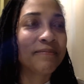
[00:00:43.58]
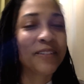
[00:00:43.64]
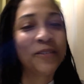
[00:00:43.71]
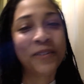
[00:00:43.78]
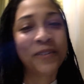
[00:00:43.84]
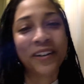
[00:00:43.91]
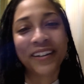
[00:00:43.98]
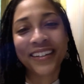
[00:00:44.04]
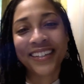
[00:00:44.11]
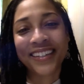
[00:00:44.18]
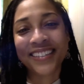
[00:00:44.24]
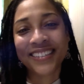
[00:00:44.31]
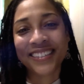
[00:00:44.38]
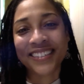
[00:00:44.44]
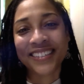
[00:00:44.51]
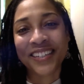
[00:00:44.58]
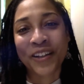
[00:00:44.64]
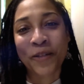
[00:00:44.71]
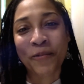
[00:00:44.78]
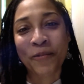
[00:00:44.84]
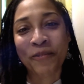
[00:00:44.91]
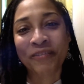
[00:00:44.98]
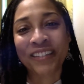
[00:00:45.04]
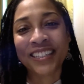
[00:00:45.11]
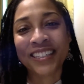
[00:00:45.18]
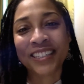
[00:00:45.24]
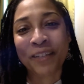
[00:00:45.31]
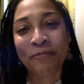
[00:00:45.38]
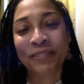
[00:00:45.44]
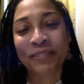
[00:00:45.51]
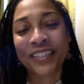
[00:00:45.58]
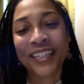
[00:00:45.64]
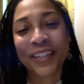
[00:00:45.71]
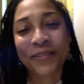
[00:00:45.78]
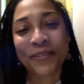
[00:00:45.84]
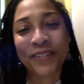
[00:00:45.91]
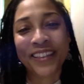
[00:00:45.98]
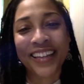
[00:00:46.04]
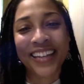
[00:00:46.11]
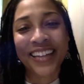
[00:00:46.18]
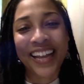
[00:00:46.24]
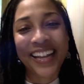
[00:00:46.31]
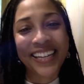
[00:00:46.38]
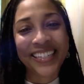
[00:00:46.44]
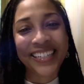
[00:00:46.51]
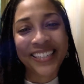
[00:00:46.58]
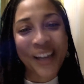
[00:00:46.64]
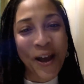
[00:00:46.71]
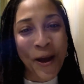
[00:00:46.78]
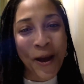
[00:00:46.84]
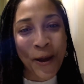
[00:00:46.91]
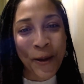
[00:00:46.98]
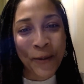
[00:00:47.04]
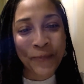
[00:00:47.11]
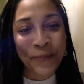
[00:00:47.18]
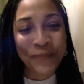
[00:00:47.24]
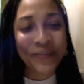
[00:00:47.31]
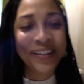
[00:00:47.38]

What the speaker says: I guess there's a number of things I'm dealing with at any time.